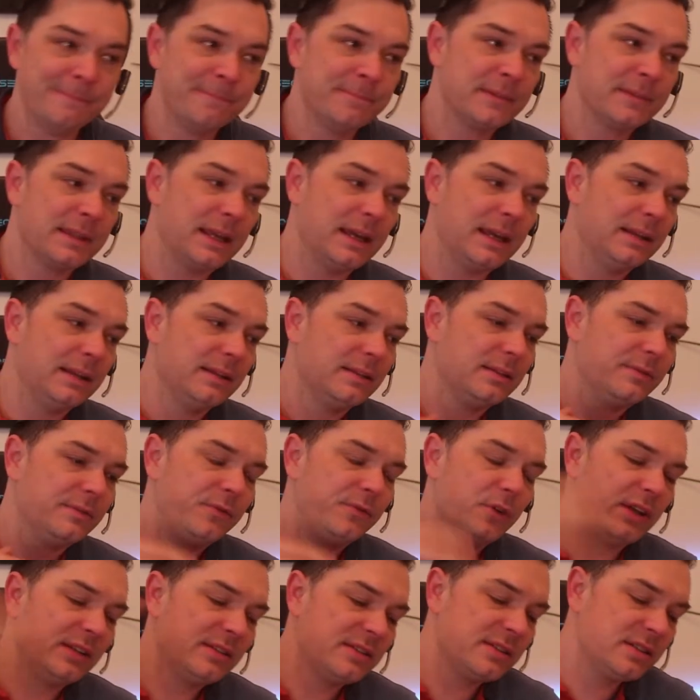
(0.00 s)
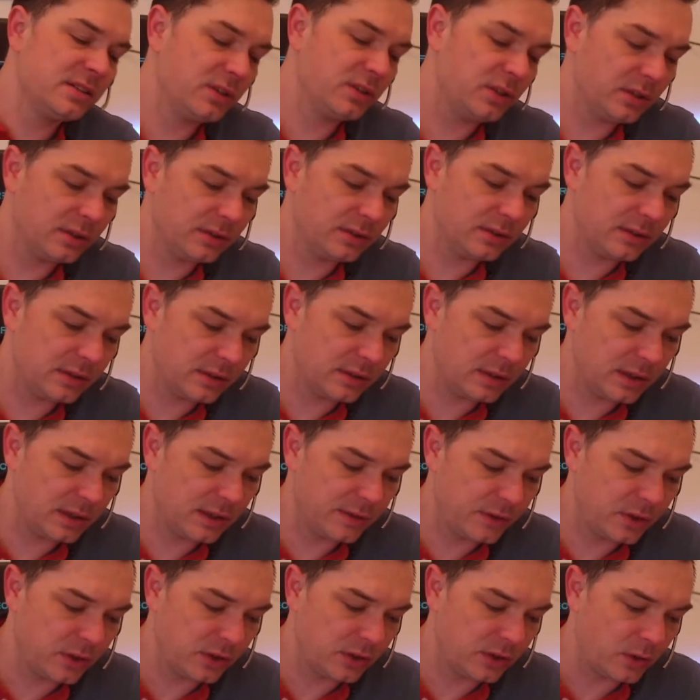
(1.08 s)
And the first thing if
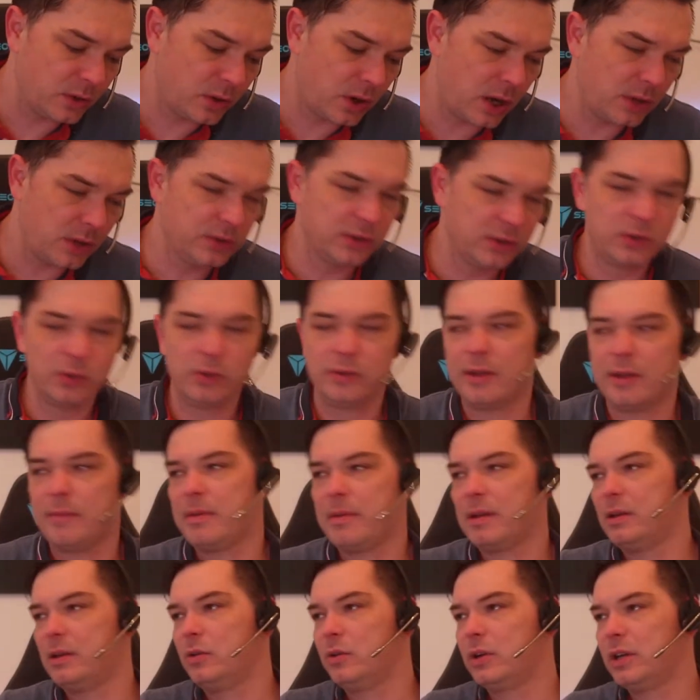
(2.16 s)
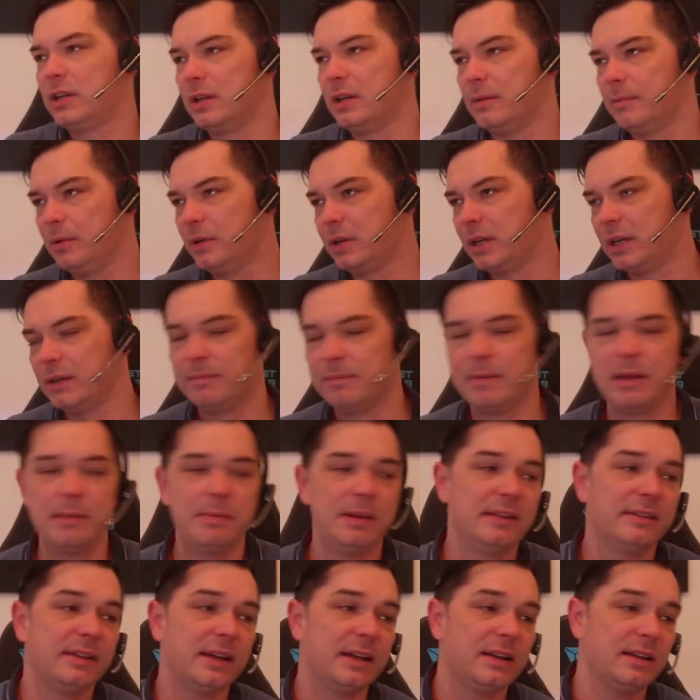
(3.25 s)
you don't know how to do something, you look it up. Okay, maybe
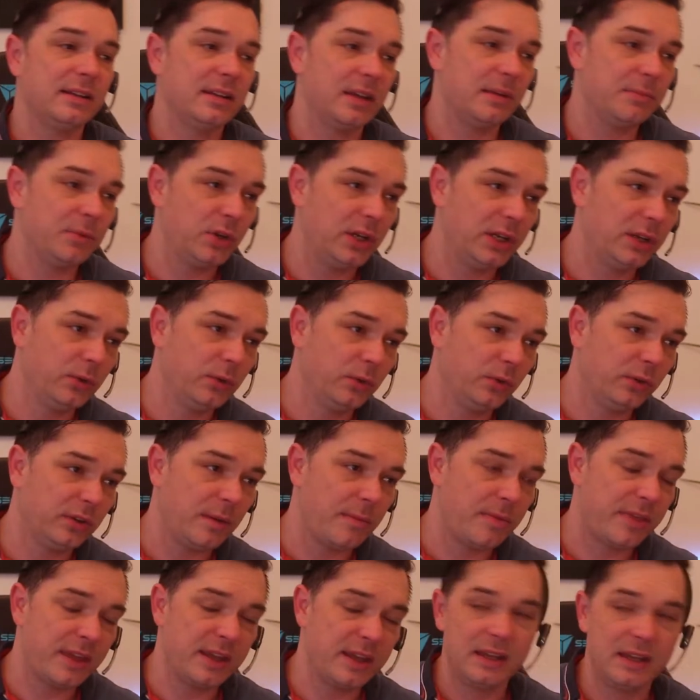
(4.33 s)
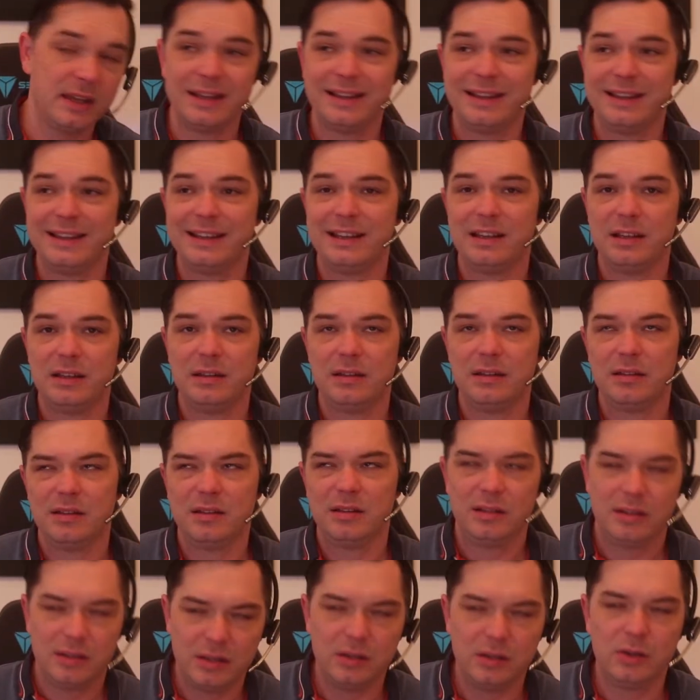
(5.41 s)
the second time you need to do something,
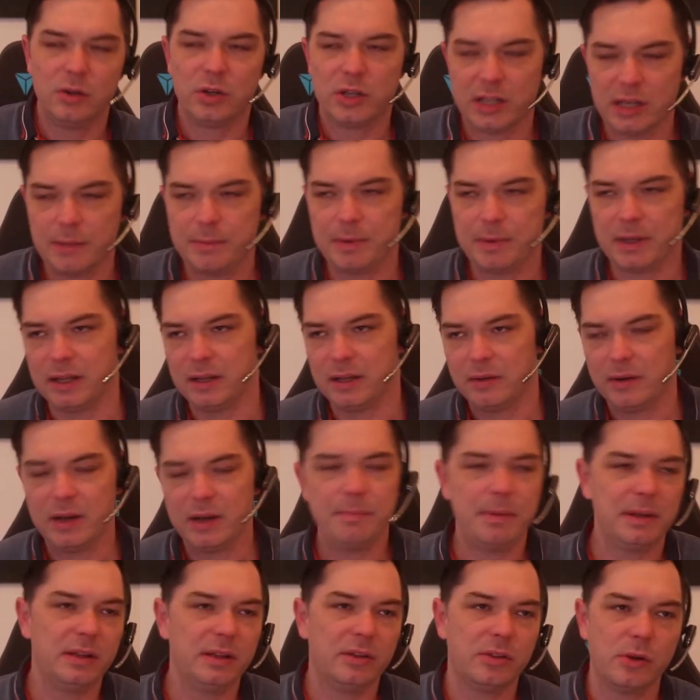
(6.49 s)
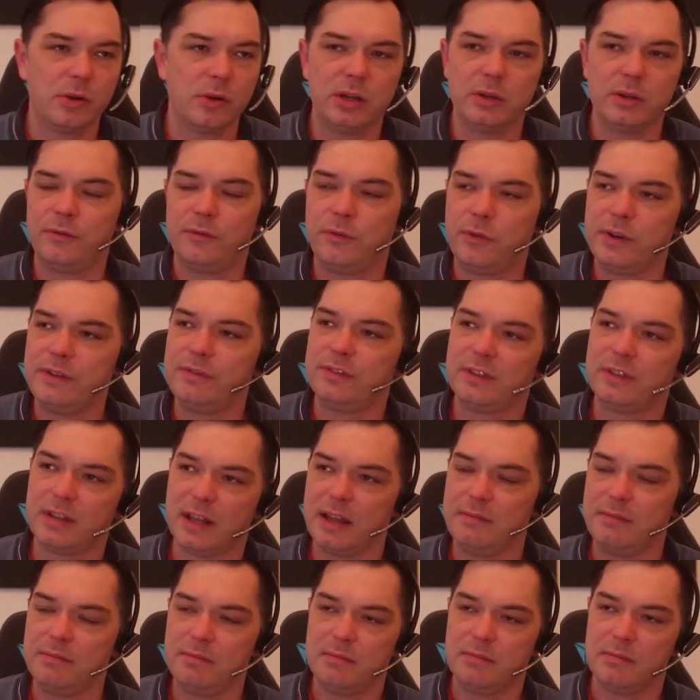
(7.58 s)
you look it up again, right? But the third or fifth
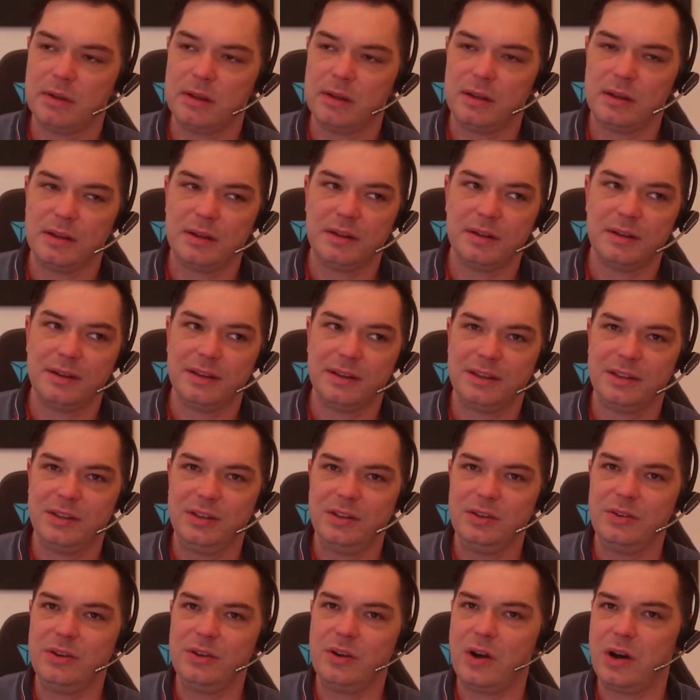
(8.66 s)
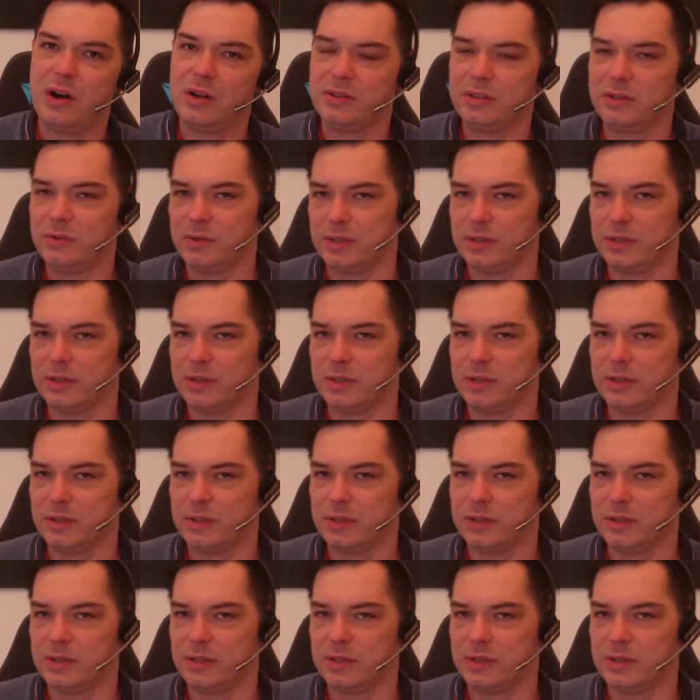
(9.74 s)
time, you know how to do it.